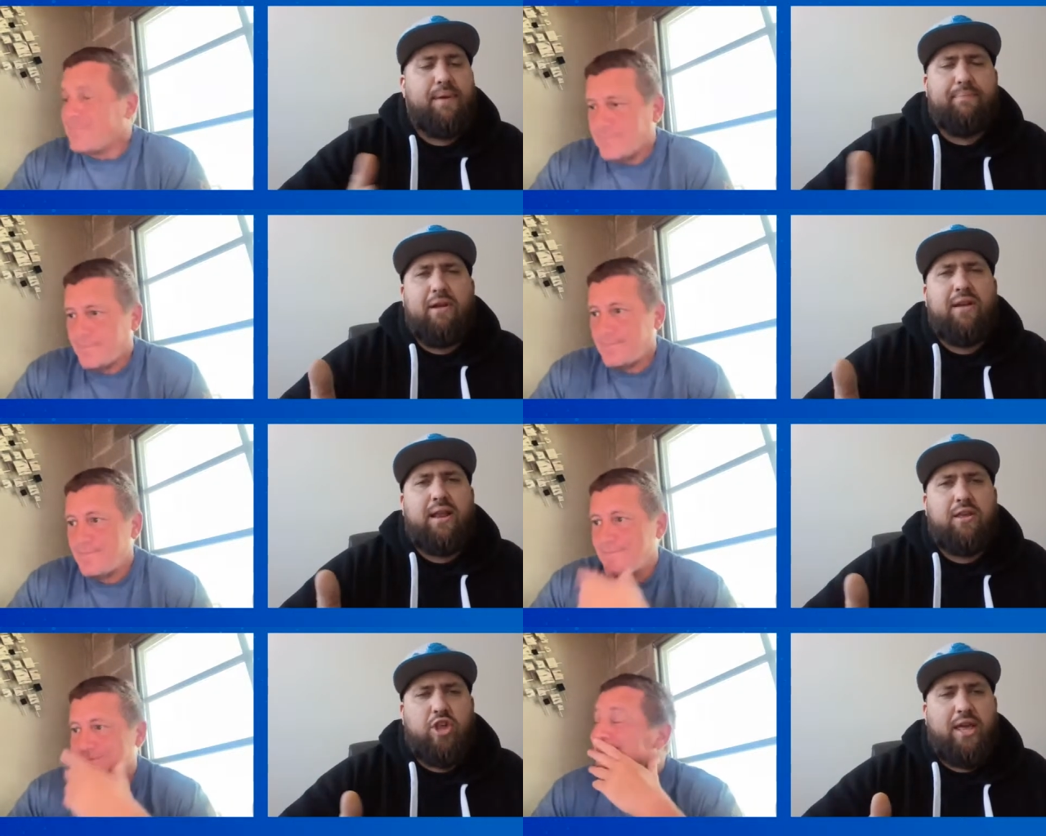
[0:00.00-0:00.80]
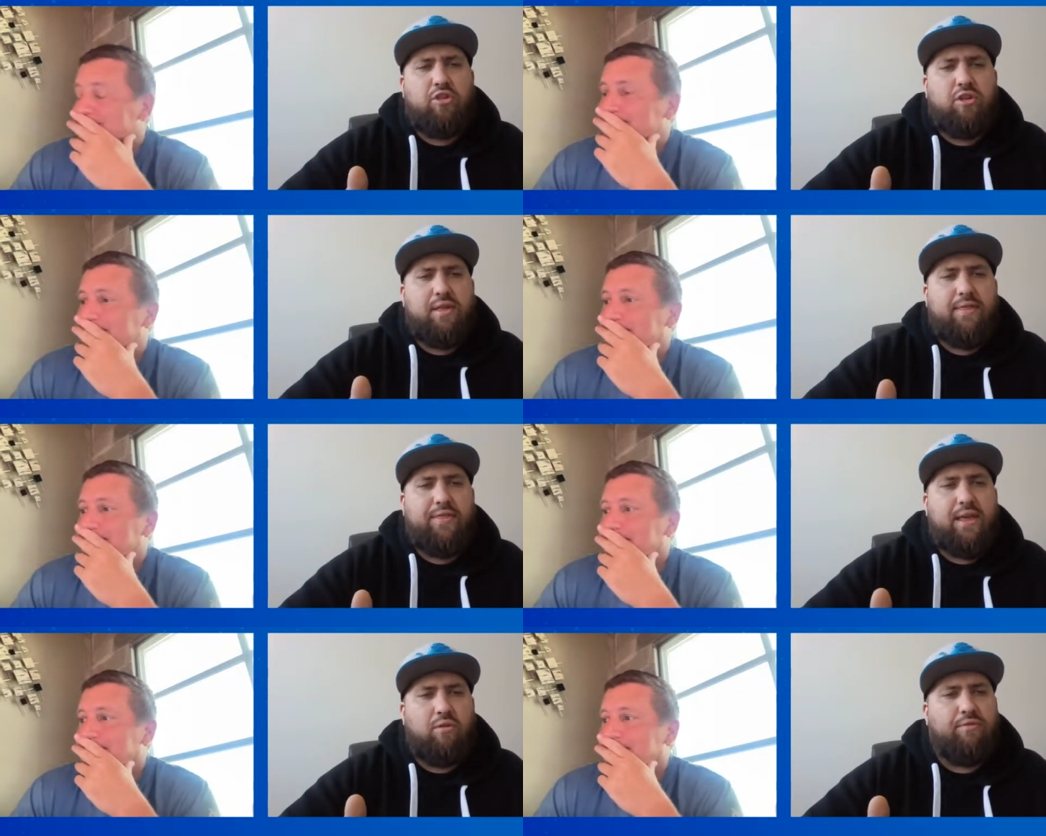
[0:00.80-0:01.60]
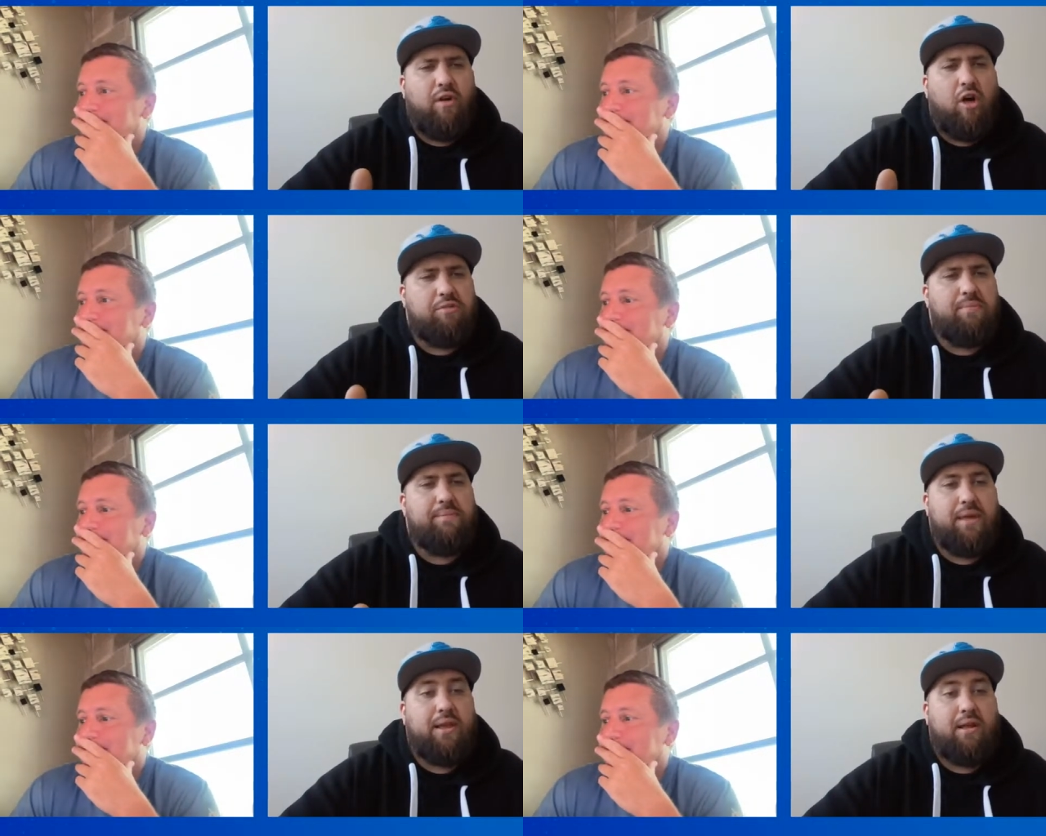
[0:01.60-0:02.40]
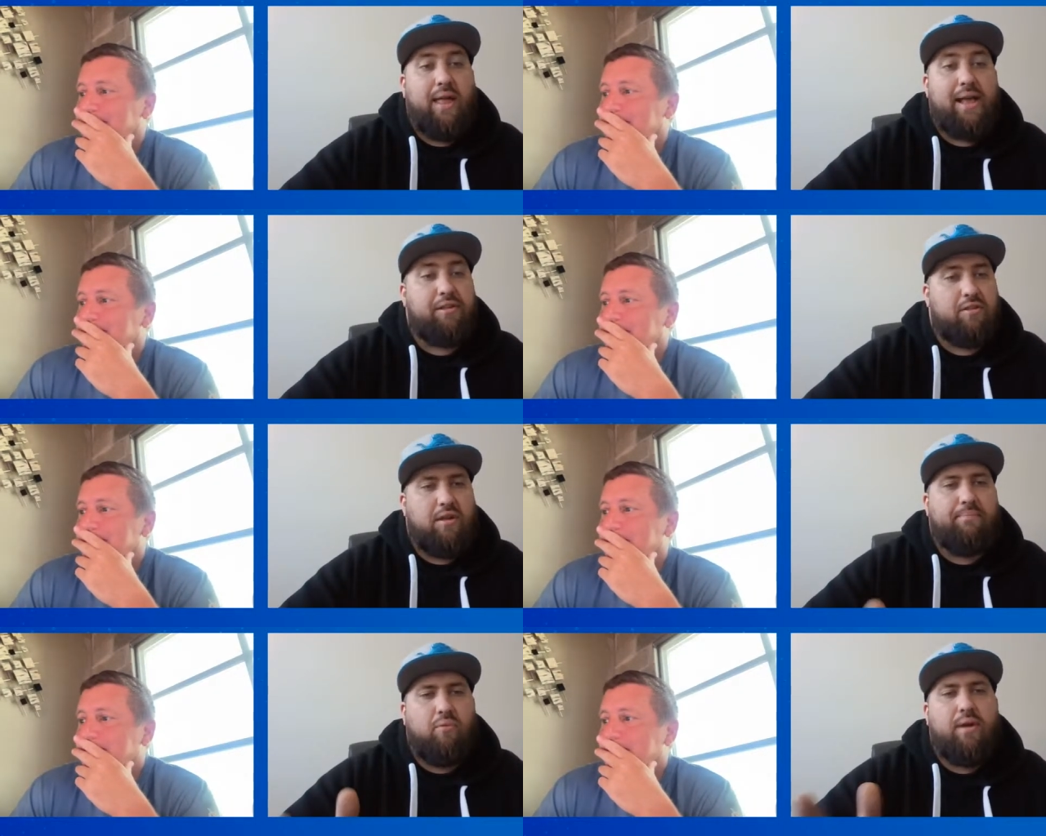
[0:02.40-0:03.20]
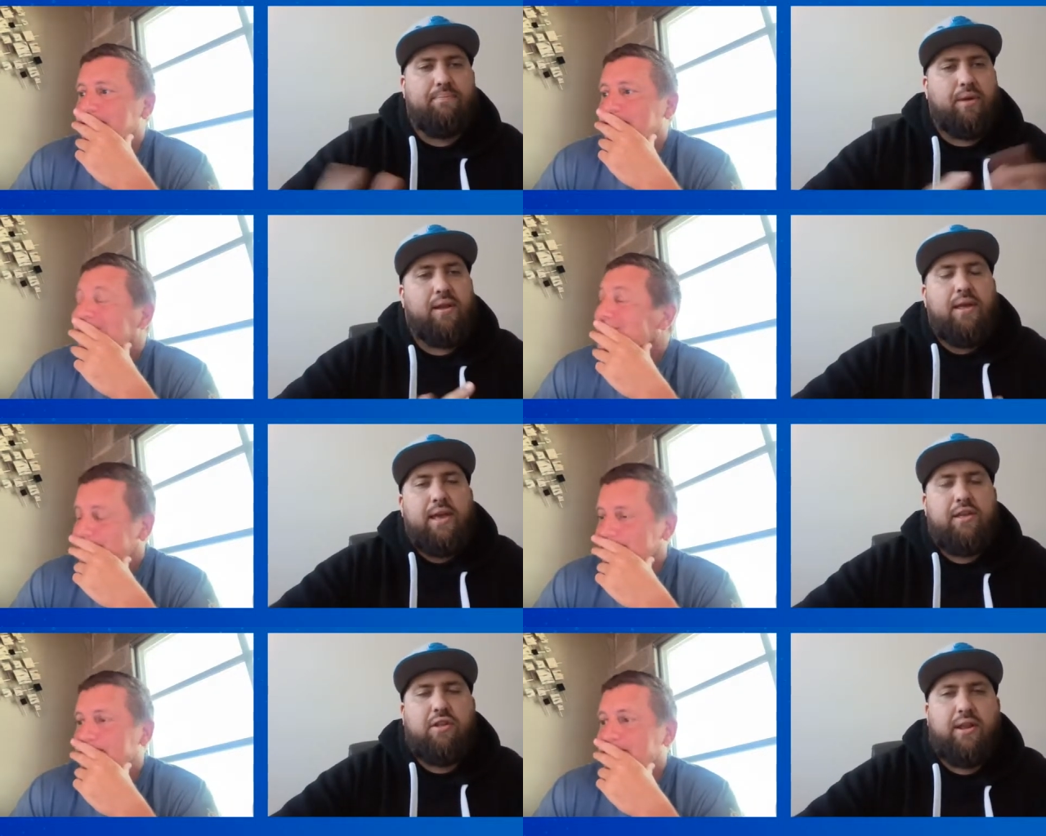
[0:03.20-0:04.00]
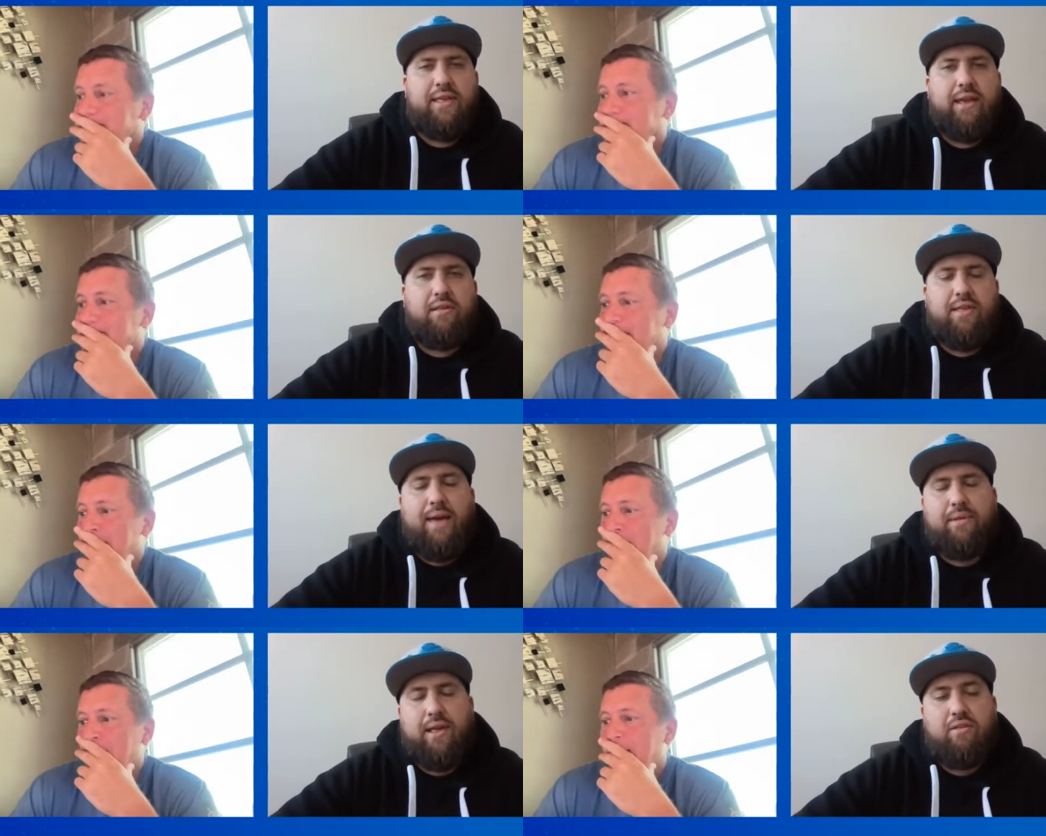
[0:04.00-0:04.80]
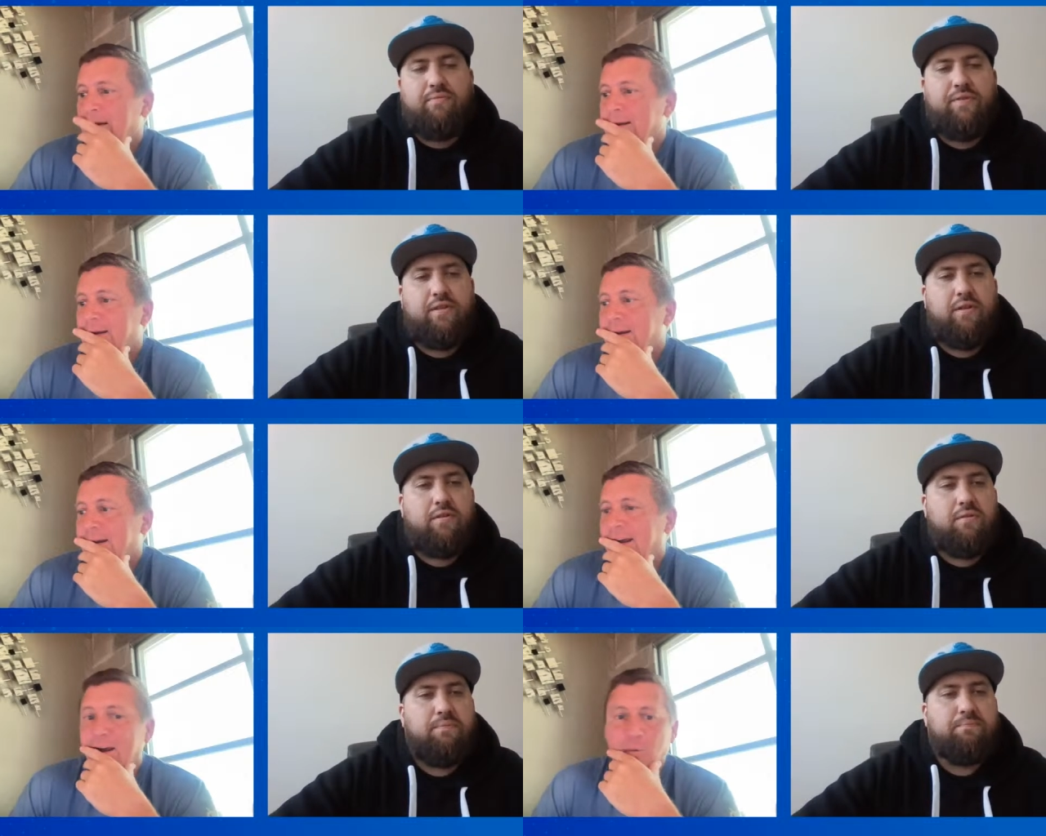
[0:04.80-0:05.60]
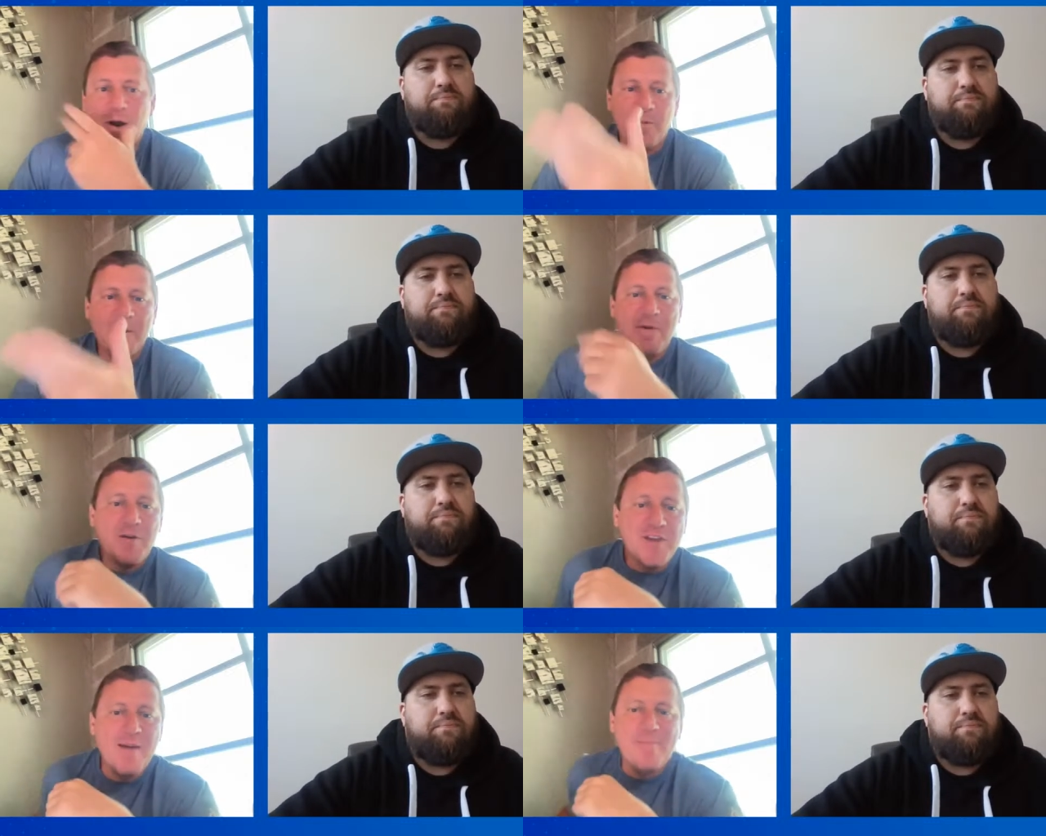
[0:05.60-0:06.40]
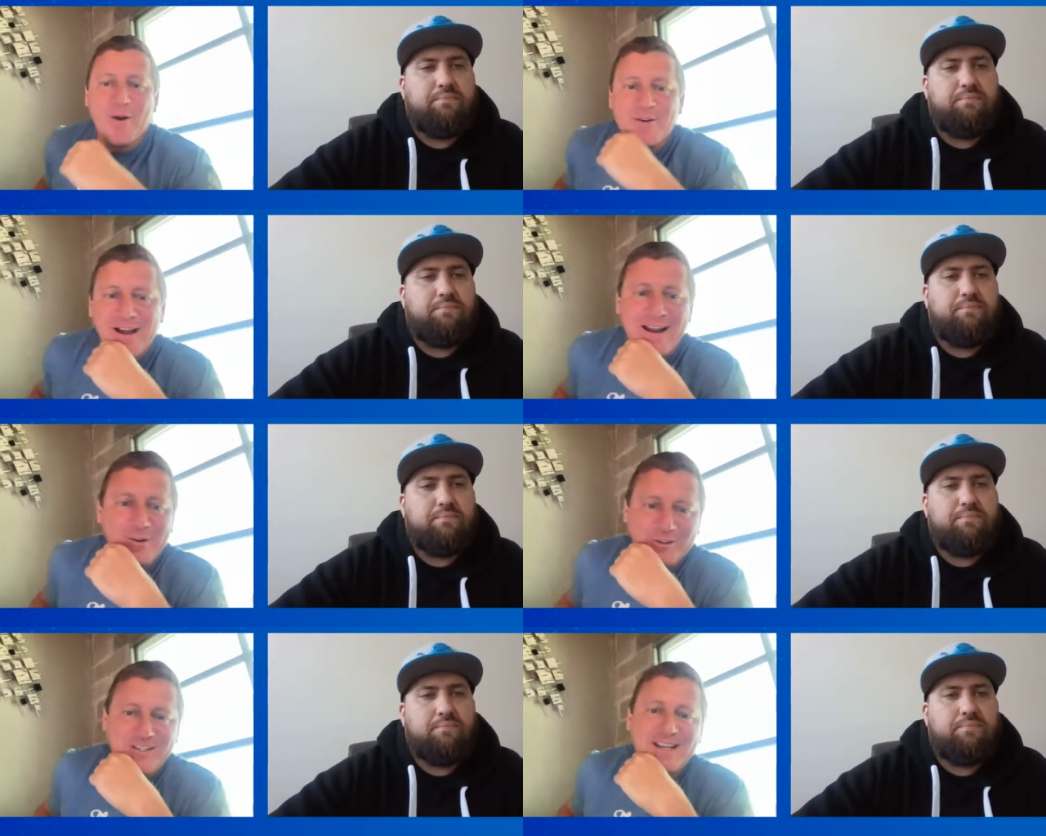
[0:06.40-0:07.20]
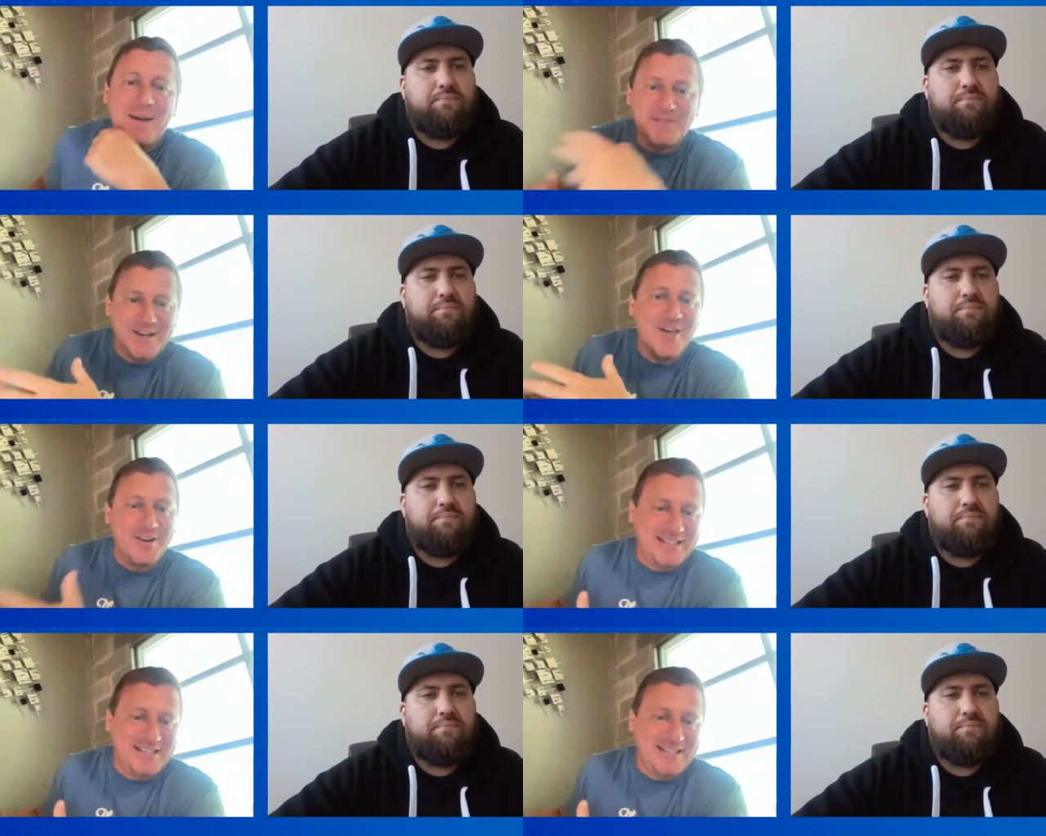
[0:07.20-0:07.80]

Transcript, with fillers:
Speaker 1: bearing any changes, I think he'll ultimately be in the class at some point, but he's going to take his time and take some visits.
Speaker 2: Well, we both got burned on Hylton Stubbs, another